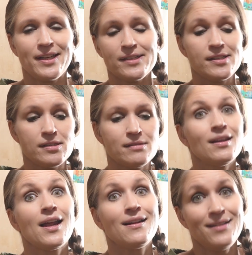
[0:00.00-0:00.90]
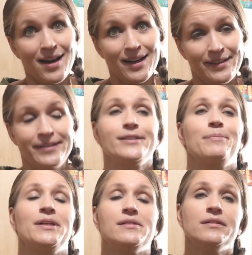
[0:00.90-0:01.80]
days, is not
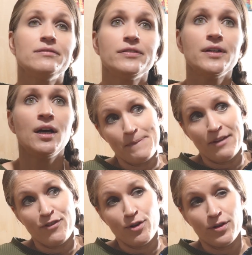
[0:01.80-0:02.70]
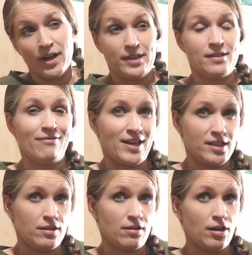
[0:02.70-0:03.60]
inexpensive. If you're not into
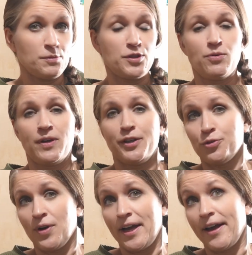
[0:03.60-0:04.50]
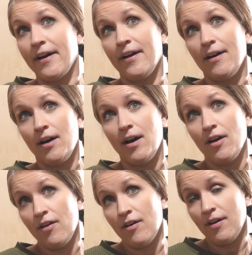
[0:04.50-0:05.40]
venison hearts, but you want to try
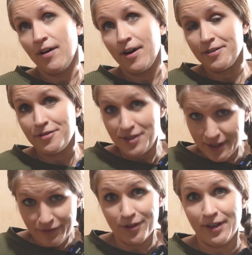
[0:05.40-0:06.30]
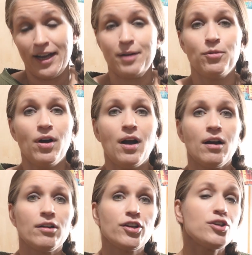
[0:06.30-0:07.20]
a different animal
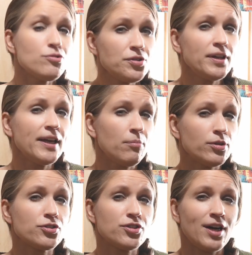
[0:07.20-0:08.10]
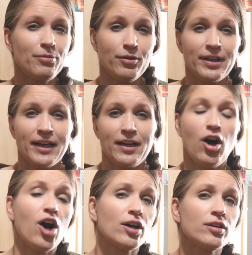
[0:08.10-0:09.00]
heart, usually at a butcher shop you can get a
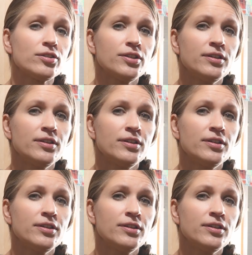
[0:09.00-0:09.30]
heart,